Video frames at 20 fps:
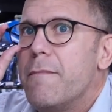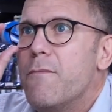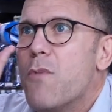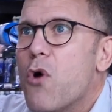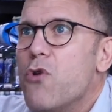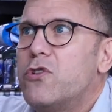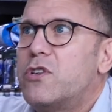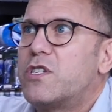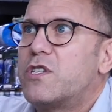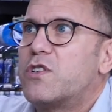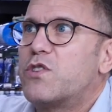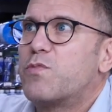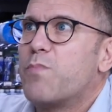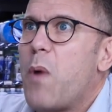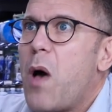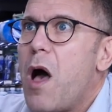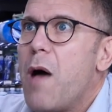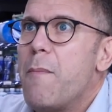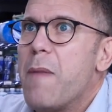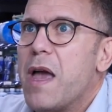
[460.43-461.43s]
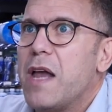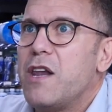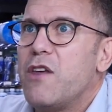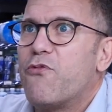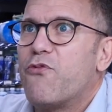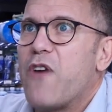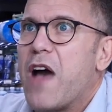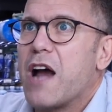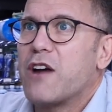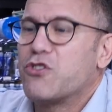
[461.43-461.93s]
most spa
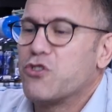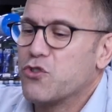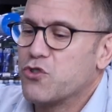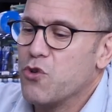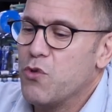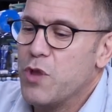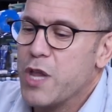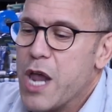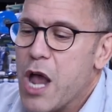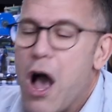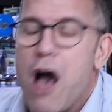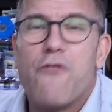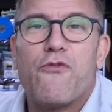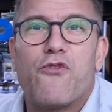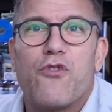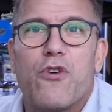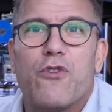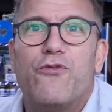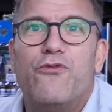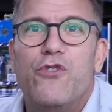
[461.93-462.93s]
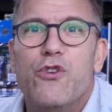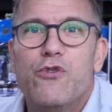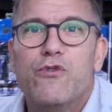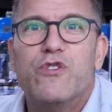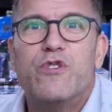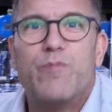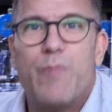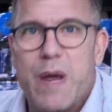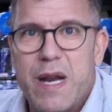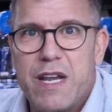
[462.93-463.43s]
manufacturers only offer a few
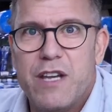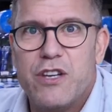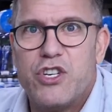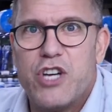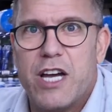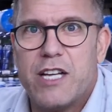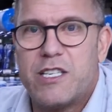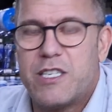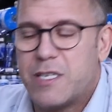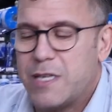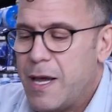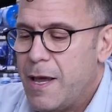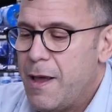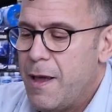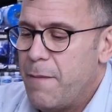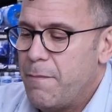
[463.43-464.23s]
spinning jets,